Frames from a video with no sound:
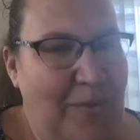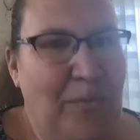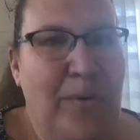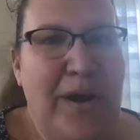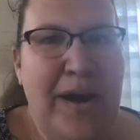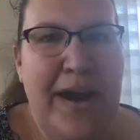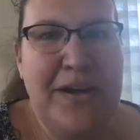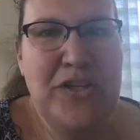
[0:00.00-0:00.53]

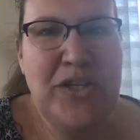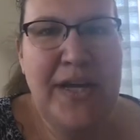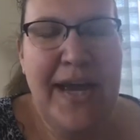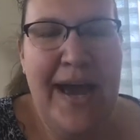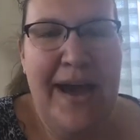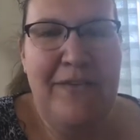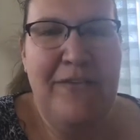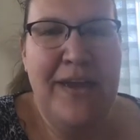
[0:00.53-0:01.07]
We are actually
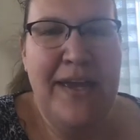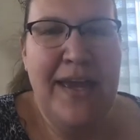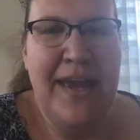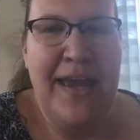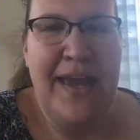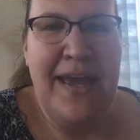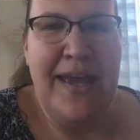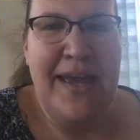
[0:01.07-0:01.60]
having
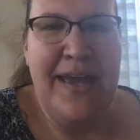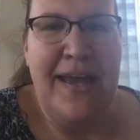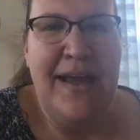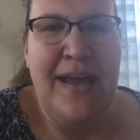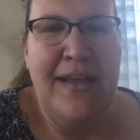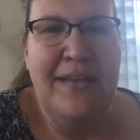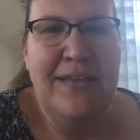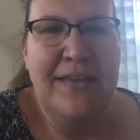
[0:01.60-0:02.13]
a
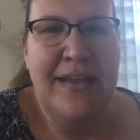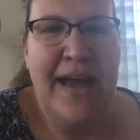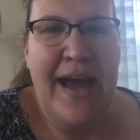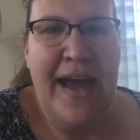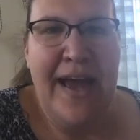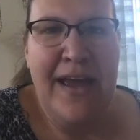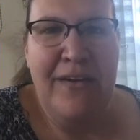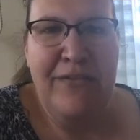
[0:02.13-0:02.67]

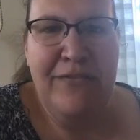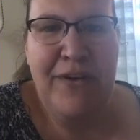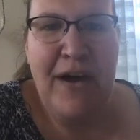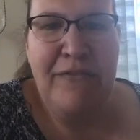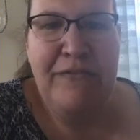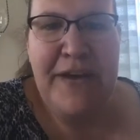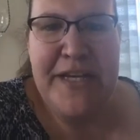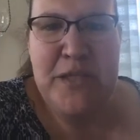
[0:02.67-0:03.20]

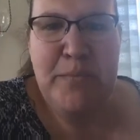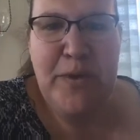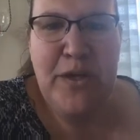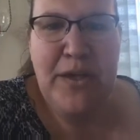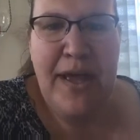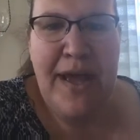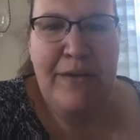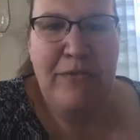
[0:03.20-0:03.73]

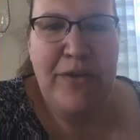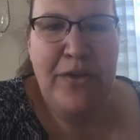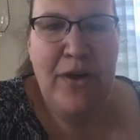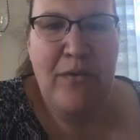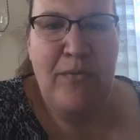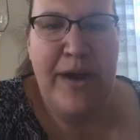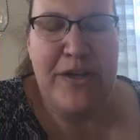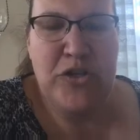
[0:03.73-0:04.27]
Facebook Live with
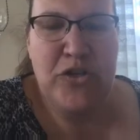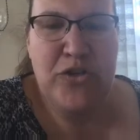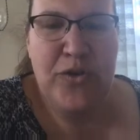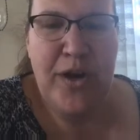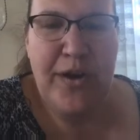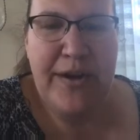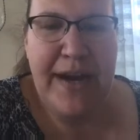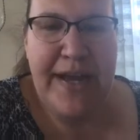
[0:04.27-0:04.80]
our
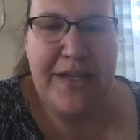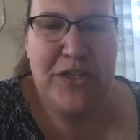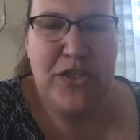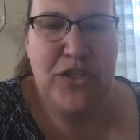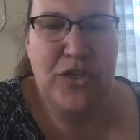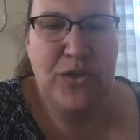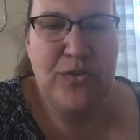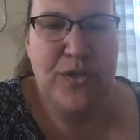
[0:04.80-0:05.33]
registrar
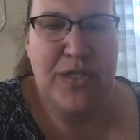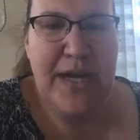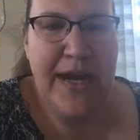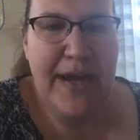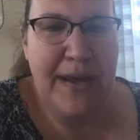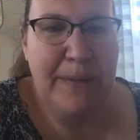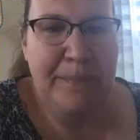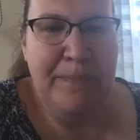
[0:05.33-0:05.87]
next
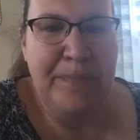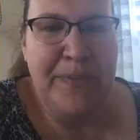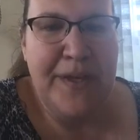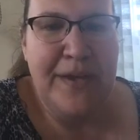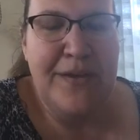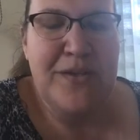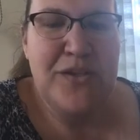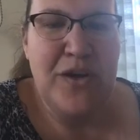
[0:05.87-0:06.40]
Tuesday.
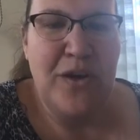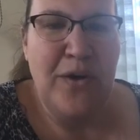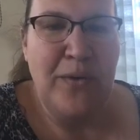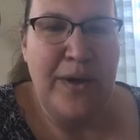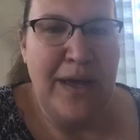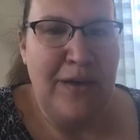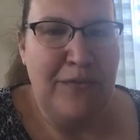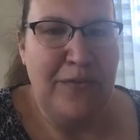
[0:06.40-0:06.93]

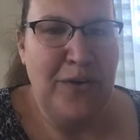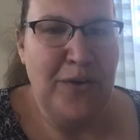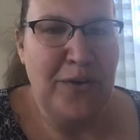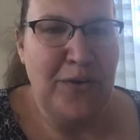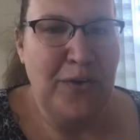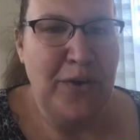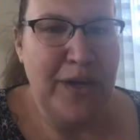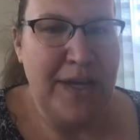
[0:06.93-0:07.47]
So if
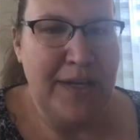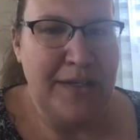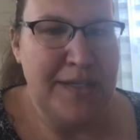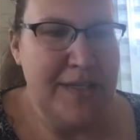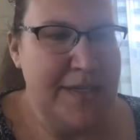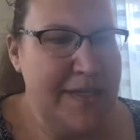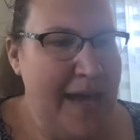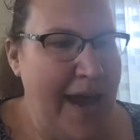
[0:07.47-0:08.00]
you're looking
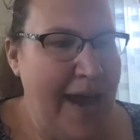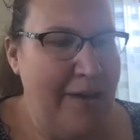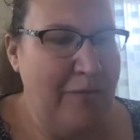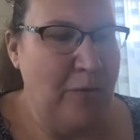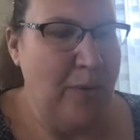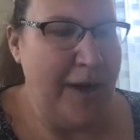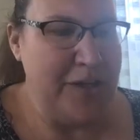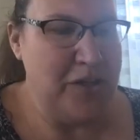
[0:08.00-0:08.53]
to
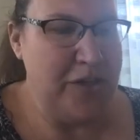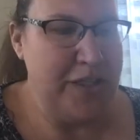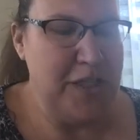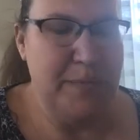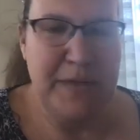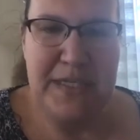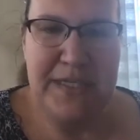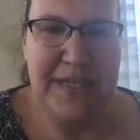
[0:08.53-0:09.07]
have questions
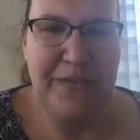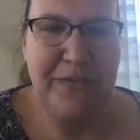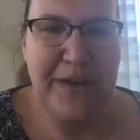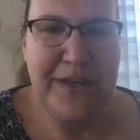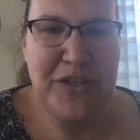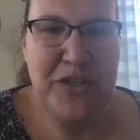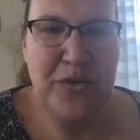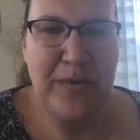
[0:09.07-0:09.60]

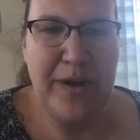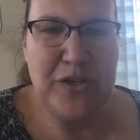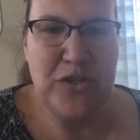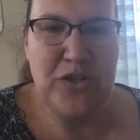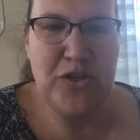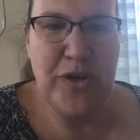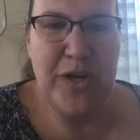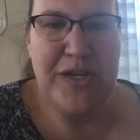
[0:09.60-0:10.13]
specific to
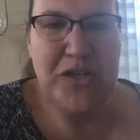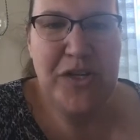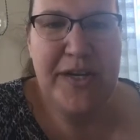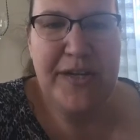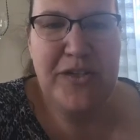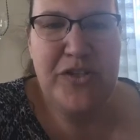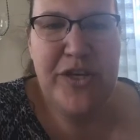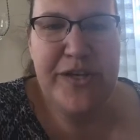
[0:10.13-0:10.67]

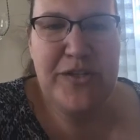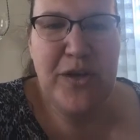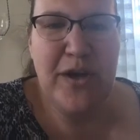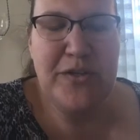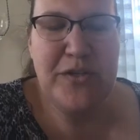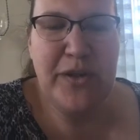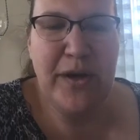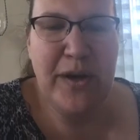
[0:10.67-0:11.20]
registration, she's
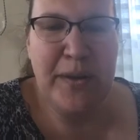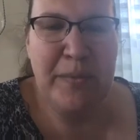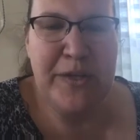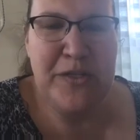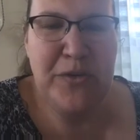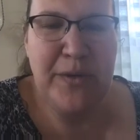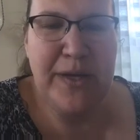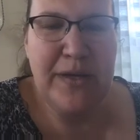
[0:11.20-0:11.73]
also going to
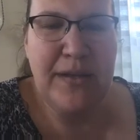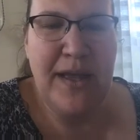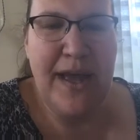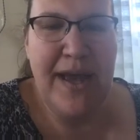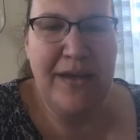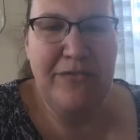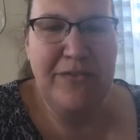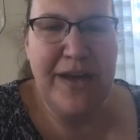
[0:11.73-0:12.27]
be doing a
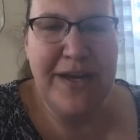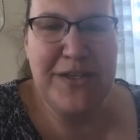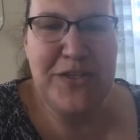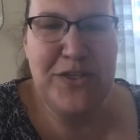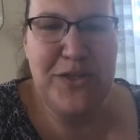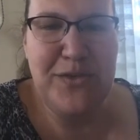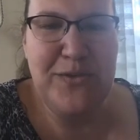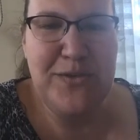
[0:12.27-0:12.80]
live
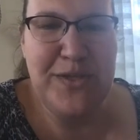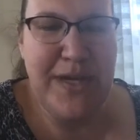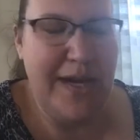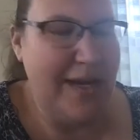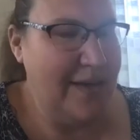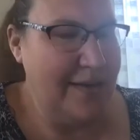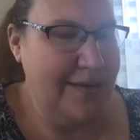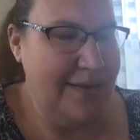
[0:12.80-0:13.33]
next
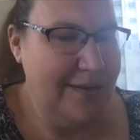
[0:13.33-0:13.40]
Tuesday.